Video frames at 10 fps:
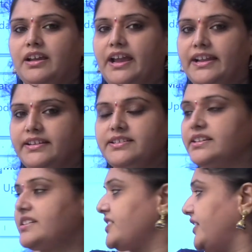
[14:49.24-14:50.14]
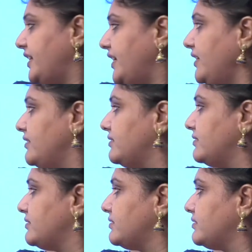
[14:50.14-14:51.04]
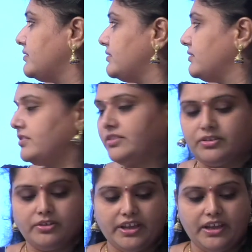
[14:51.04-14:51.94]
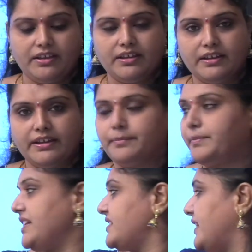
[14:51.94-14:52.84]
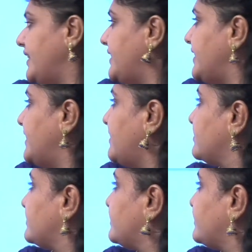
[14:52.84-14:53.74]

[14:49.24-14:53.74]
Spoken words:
I'll insert city. Okay, and press enter.